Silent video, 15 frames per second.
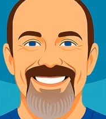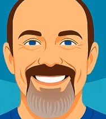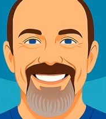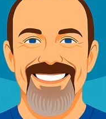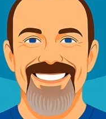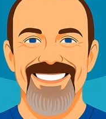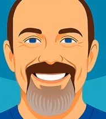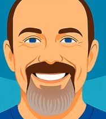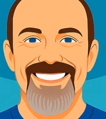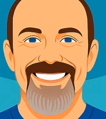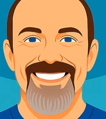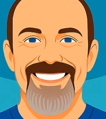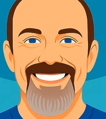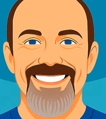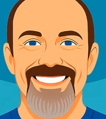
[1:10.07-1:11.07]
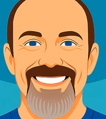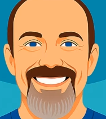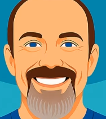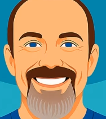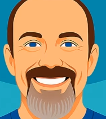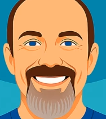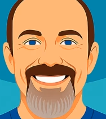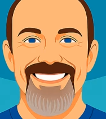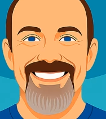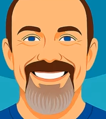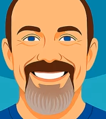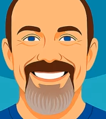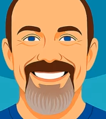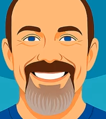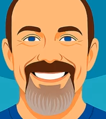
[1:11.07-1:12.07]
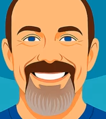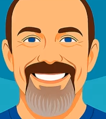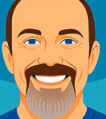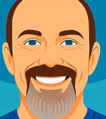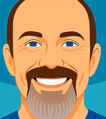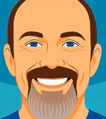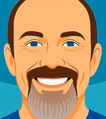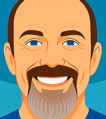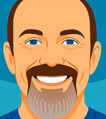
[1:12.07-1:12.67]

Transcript: And I had a student in the back making snide comments.